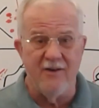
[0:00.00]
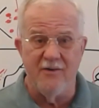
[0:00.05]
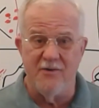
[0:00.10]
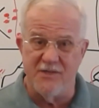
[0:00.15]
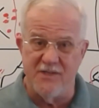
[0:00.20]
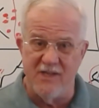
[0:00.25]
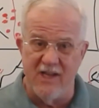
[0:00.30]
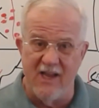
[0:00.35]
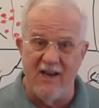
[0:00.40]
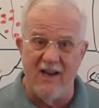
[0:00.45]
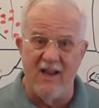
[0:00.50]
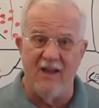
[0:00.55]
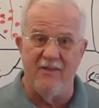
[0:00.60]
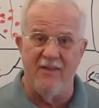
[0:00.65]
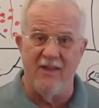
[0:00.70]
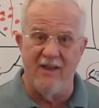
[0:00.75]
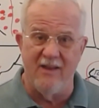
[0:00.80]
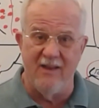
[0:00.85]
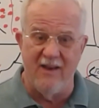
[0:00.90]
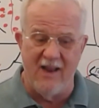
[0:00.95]
understand
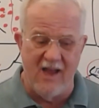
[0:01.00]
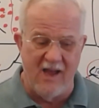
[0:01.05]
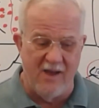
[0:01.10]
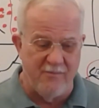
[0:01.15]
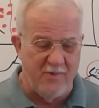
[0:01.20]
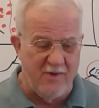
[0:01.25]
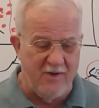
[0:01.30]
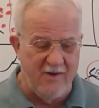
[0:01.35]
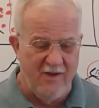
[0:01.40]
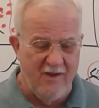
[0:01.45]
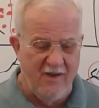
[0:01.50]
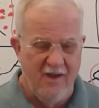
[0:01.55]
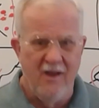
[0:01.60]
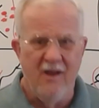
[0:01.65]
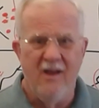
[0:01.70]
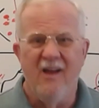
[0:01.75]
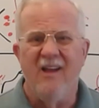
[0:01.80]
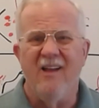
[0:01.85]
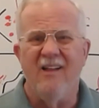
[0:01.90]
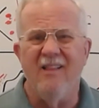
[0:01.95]
how that could happen.
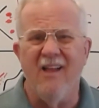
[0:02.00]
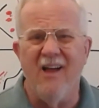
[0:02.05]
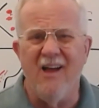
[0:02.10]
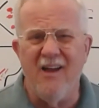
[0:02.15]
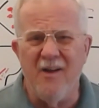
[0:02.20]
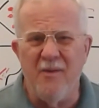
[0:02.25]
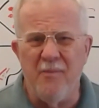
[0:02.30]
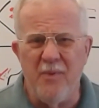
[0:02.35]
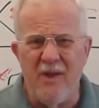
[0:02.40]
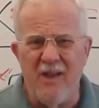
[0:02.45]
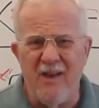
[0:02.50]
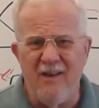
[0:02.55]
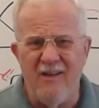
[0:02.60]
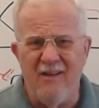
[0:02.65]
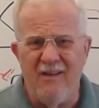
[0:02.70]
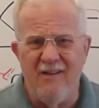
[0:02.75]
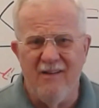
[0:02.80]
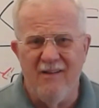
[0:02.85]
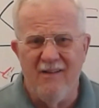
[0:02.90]
Klonopin?